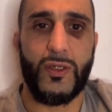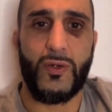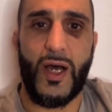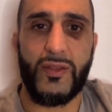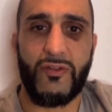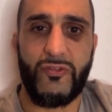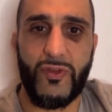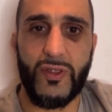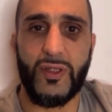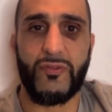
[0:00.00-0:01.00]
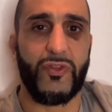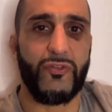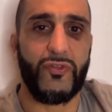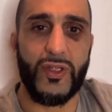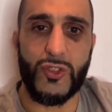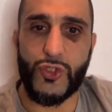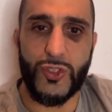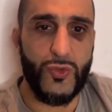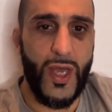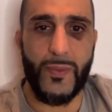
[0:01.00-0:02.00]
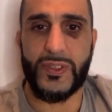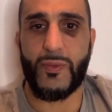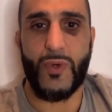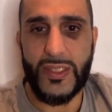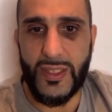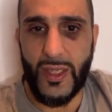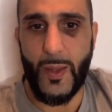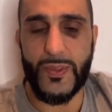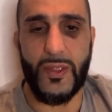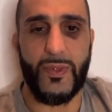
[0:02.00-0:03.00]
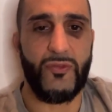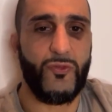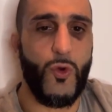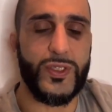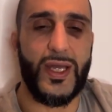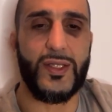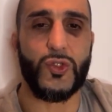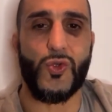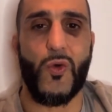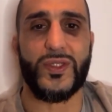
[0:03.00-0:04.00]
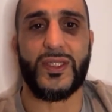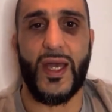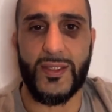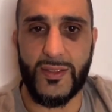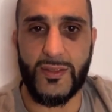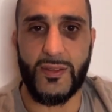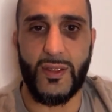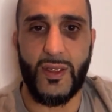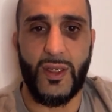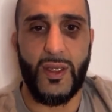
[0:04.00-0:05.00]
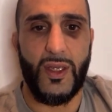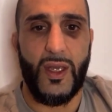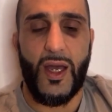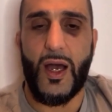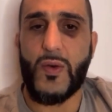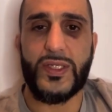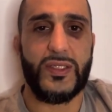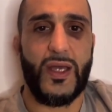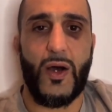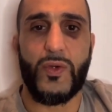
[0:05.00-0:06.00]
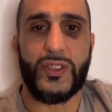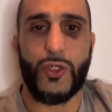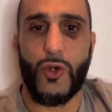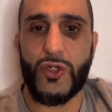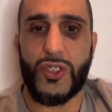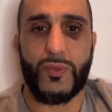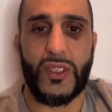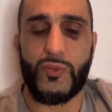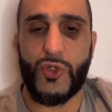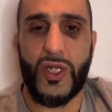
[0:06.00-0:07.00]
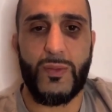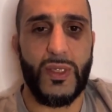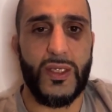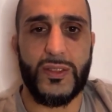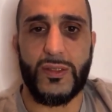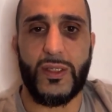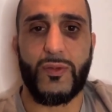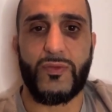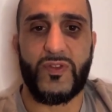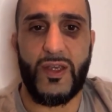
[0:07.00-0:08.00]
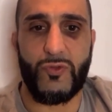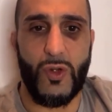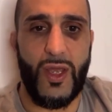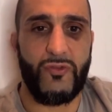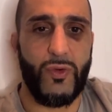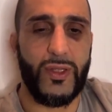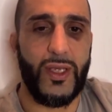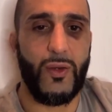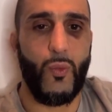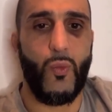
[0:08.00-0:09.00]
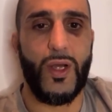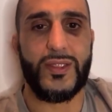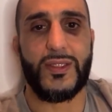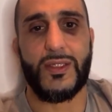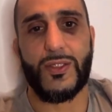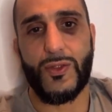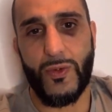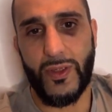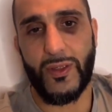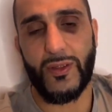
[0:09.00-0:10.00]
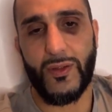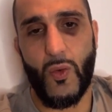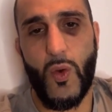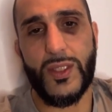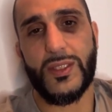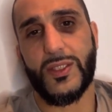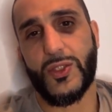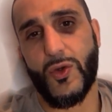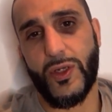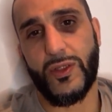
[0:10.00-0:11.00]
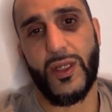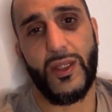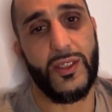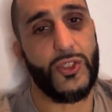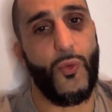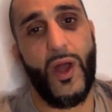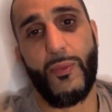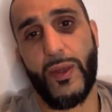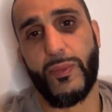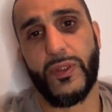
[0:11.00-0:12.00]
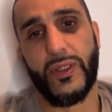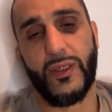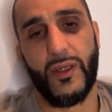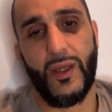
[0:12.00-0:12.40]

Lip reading: how they feel, if they feel that jiu-jitsu helps them, wrestling helps them. And of course, the answer is always yes. I always encourage them to keep training because it could save their life one day. And what's this story? What's this story today? They surround my building,